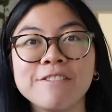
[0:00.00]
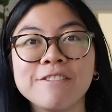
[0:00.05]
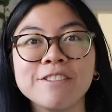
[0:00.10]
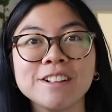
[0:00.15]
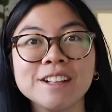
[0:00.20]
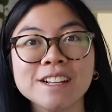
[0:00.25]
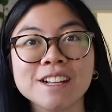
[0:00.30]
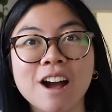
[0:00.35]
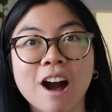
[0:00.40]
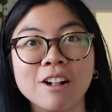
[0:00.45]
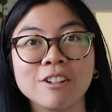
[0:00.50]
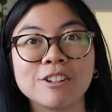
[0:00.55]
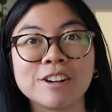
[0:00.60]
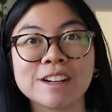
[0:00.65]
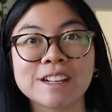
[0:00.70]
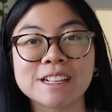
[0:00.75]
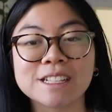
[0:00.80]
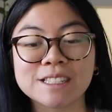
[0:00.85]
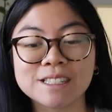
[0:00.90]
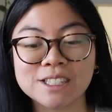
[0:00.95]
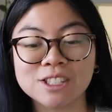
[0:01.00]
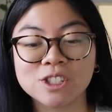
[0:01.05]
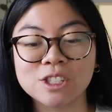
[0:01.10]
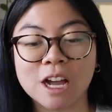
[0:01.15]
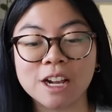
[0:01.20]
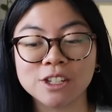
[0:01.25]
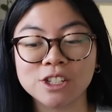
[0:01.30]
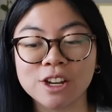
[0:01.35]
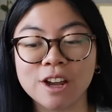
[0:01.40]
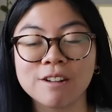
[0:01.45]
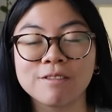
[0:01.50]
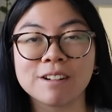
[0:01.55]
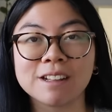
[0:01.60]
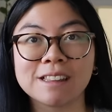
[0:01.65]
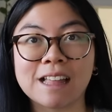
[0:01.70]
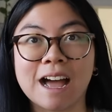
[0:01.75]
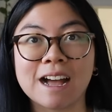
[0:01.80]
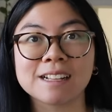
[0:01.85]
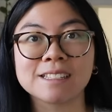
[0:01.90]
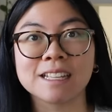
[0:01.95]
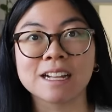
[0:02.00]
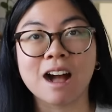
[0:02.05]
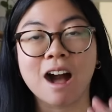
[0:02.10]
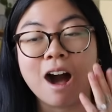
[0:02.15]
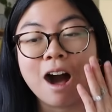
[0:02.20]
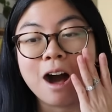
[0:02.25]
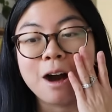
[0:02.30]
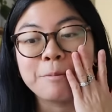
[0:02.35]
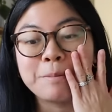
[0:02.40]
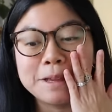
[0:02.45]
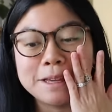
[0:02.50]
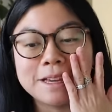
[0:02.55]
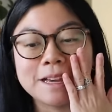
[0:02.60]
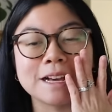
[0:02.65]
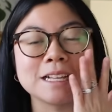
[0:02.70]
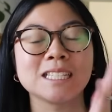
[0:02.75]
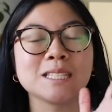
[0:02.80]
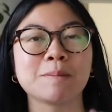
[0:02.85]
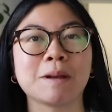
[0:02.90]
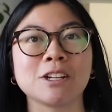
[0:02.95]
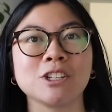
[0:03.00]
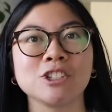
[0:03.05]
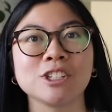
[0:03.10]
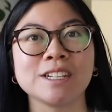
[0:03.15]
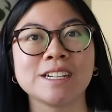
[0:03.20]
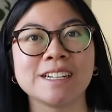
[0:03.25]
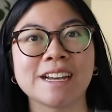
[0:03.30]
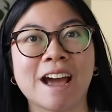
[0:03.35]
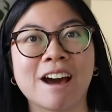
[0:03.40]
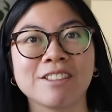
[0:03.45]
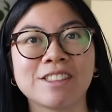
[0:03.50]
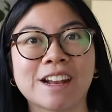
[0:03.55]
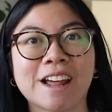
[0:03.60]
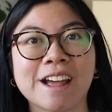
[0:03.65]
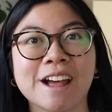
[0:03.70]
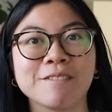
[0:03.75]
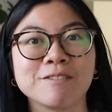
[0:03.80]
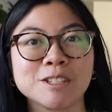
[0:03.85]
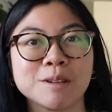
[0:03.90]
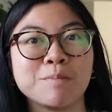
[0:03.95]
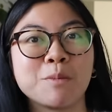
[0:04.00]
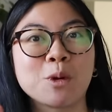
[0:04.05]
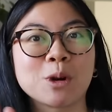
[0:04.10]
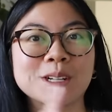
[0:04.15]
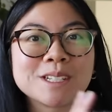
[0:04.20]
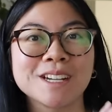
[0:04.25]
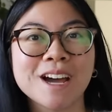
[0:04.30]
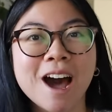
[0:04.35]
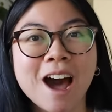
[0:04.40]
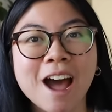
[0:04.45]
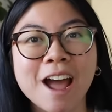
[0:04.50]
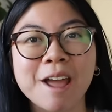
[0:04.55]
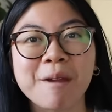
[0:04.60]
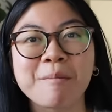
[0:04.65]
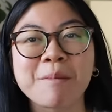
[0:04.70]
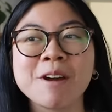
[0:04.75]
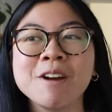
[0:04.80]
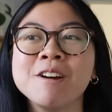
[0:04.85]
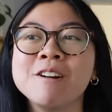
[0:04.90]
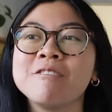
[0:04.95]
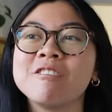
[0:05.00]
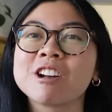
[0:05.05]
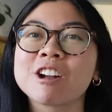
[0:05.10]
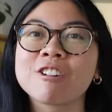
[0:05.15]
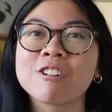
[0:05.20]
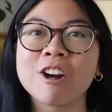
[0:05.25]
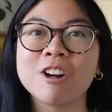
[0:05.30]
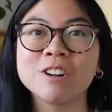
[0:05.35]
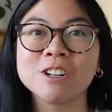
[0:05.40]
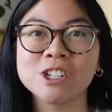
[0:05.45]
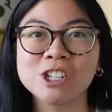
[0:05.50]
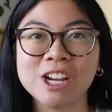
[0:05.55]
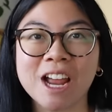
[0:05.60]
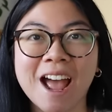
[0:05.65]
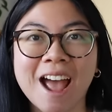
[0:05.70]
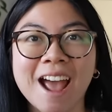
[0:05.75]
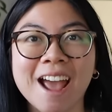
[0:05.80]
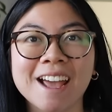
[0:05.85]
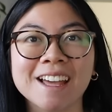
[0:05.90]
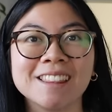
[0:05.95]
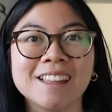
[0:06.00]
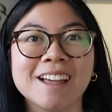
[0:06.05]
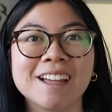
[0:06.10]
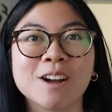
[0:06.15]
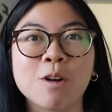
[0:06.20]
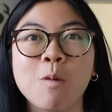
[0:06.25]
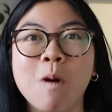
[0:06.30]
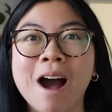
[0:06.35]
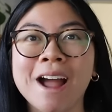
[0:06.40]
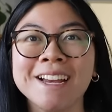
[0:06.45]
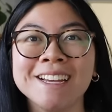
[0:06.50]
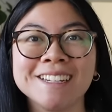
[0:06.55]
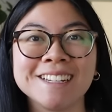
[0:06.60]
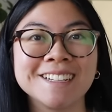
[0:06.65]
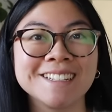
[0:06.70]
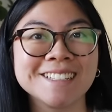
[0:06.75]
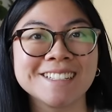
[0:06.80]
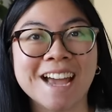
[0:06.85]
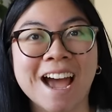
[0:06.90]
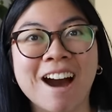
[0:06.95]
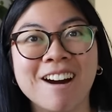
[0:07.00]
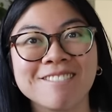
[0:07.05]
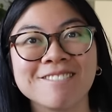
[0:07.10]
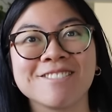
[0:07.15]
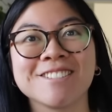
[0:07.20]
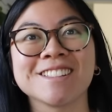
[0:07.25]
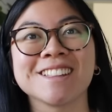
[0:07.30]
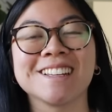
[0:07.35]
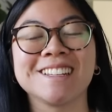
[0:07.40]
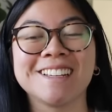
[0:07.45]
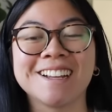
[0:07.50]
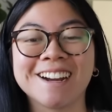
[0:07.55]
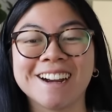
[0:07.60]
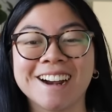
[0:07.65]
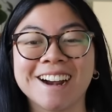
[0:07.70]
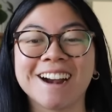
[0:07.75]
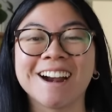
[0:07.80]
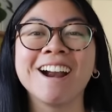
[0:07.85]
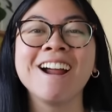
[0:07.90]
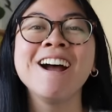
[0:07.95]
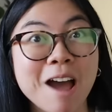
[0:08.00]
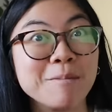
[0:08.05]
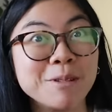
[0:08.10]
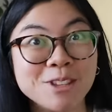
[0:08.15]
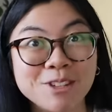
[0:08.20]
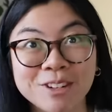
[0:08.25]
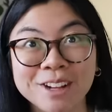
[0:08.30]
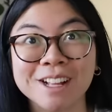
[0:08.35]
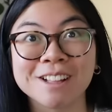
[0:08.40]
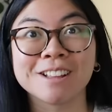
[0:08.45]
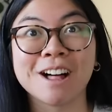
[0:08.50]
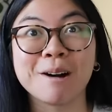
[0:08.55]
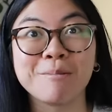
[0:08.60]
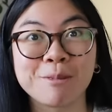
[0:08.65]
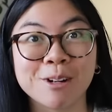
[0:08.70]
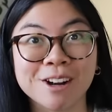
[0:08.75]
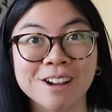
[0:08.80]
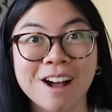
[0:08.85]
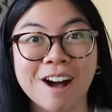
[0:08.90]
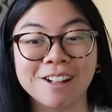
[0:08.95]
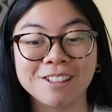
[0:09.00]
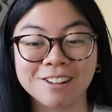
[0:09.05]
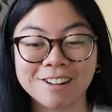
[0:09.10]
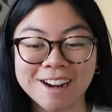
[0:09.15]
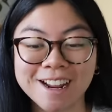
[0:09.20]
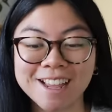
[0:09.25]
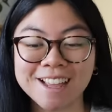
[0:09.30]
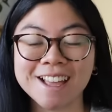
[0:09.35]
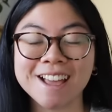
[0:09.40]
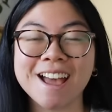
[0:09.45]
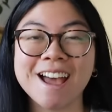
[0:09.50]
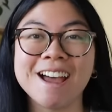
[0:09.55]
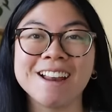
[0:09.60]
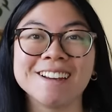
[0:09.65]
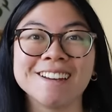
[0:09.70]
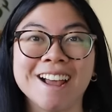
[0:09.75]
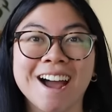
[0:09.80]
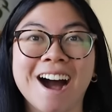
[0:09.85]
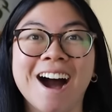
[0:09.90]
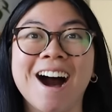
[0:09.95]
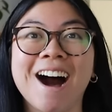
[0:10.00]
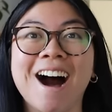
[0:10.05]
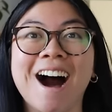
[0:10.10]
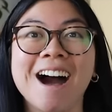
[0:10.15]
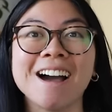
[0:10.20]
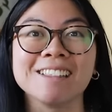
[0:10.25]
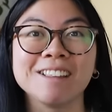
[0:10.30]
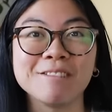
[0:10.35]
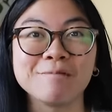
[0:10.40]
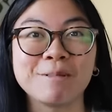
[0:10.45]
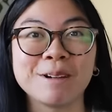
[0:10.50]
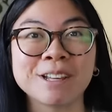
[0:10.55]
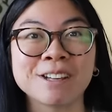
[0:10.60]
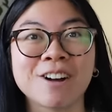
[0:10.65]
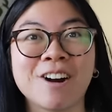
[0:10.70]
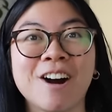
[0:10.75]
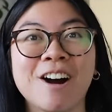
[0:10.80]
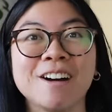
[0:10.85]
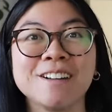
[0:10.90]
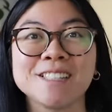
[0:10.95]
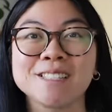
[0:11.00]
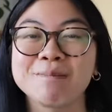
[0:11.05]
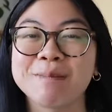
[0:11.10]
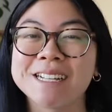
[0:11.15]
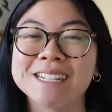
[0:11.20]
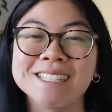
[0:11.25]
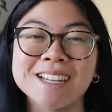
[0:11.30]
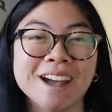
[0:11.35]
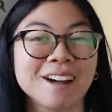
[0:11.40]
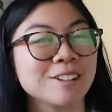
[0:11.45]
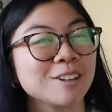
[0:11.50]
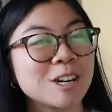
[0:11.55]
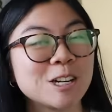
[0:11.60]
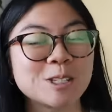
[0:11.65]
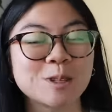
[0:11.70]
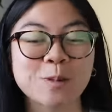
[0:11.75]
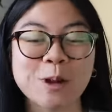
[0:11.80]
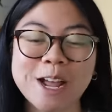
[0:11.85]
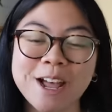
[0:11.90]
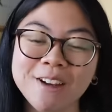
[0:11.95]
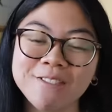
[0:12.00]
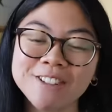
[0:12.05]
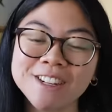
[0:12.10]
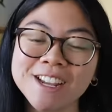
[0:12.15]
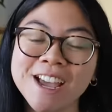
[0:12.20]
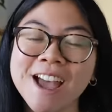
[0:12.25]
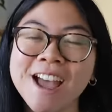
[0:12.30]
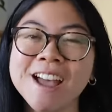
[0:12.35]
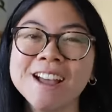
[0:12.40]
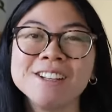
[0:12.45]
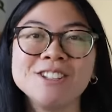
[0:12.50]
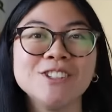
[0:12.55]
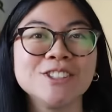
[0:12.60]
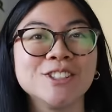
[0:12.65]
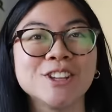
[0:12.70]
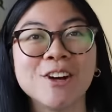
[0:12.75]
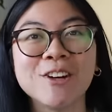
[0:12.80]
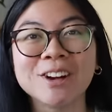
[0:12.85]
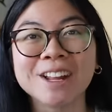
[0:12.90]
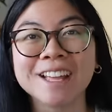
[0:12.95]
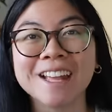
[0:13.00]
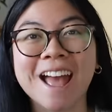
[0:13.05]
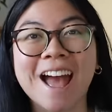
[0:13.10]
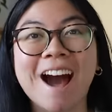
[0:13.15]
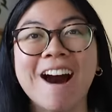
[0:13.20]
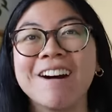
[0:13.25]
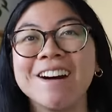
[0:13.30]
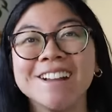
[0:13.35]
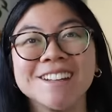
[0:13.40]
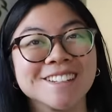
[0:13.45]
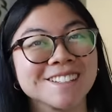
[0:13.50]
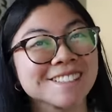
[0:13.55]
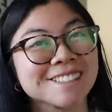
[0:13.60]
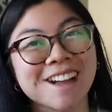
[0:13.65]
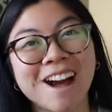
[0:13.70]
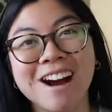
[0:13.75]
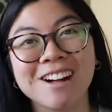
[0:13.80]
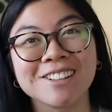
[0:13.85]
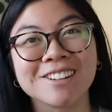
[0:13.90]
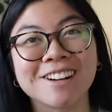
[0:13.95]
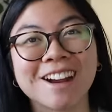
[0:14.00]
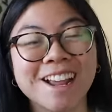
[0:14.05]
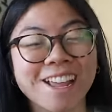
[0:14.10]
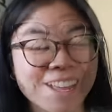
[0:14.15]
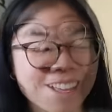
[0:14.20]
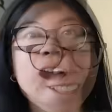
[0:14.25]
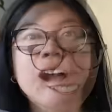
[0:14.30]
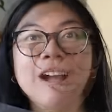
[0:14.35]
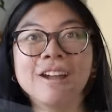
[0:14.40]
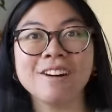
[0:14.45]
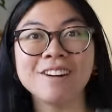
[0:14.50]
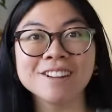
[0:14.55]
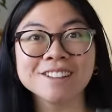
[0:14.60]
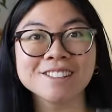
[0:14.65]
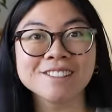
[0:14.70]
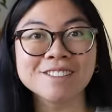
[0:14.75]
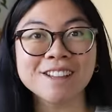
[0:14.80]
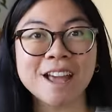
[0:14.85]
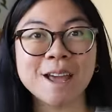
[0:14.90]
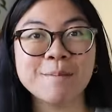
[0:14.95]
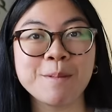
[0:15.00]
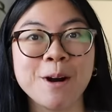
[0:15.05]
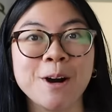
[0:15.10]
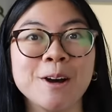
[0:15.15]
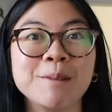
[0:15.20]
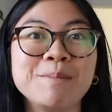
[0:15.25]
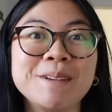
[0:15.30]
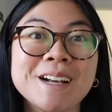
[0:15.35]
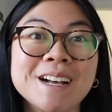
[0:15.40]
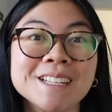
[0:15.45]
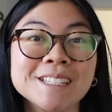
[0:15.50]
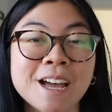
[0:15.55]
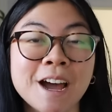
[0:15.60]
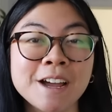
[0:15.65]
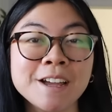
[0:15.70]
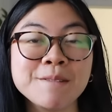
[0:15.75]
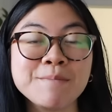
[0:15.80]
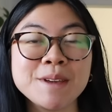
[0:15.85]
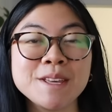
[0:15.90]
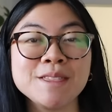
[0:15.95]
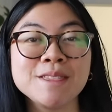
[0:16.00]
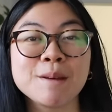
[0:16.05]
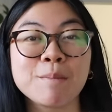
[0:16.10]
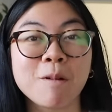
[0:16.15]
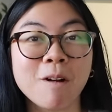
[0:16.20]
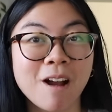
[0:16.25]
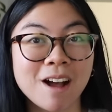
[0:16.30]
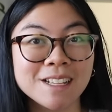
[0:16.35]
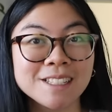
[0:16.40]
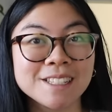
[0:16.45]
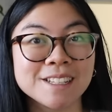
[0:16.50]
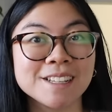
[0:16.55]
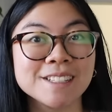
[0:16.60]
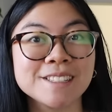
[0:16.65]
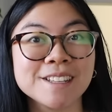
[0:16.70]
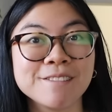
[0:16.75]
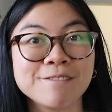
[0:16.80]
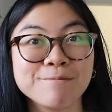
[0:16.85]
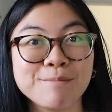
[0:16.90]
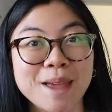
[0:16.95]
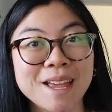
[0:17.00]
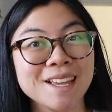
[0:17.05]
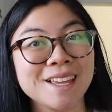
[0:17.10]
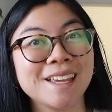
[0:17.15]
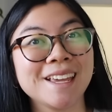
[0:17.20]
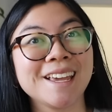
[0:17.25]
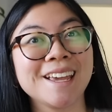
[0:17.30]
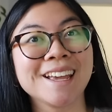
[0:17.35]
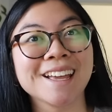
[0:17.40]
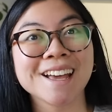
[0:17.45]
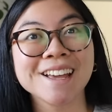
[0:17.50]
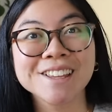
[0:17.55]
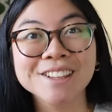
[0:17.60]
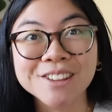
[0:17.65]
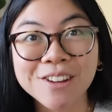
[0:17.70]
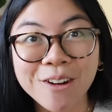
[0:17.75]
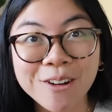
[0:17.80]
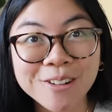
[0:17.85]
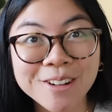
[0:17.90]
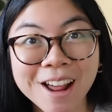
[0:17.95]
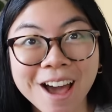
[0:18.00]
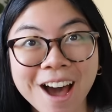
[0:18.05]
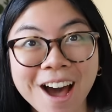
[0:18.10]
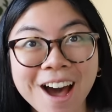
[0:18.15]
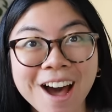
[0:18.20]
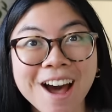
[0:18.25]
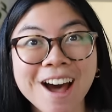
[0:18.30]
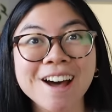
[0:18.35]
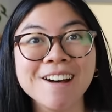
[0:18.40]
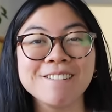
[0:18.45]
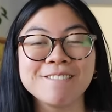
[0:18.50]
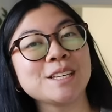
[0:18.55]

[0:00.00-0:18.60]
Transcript: I feel like coloring is such a relaxing hobby, especially now that I have some more time with crochet, like winding down for the year. I've been doing a lot more coloring and yeah, I love putting on some like Taylor Swift, zoning out and just coloring. I also came on because I am in the process of making Yoda.